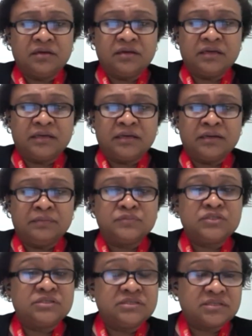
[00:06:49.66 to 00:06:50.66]

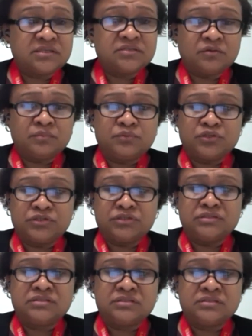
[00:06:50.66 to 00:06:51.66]
to discuss
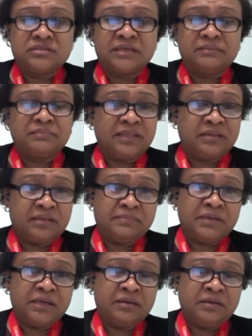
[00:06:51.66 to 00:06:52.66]
options that they
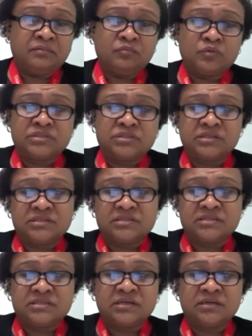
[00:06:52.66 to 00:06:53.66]
may want to
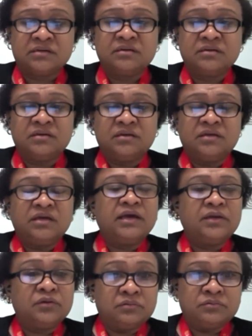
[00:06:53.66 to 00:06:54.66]
consider,
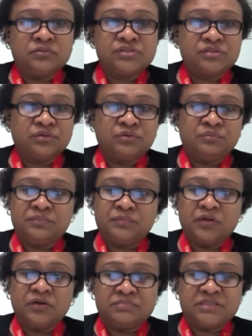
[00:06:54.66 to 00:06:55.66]
and also
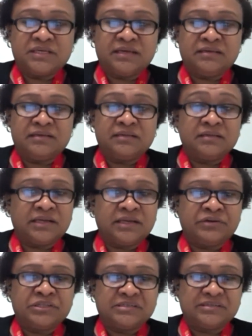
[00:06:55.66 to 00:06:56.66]
obtain
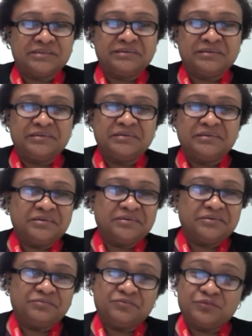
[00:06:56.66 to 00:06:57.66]
clarity
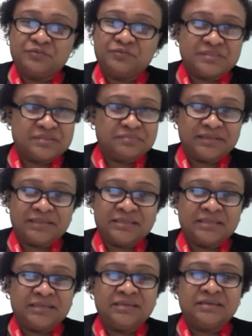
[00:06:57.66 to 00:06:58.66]
or full
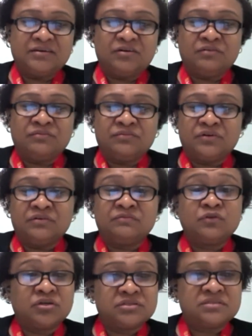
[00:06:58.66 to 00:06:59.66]
visibility of
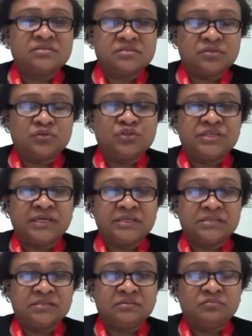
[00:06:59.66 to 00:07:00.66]
costs
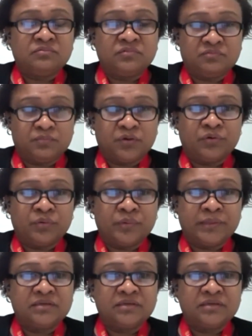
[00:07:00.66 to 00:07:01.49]
associated with borrowing,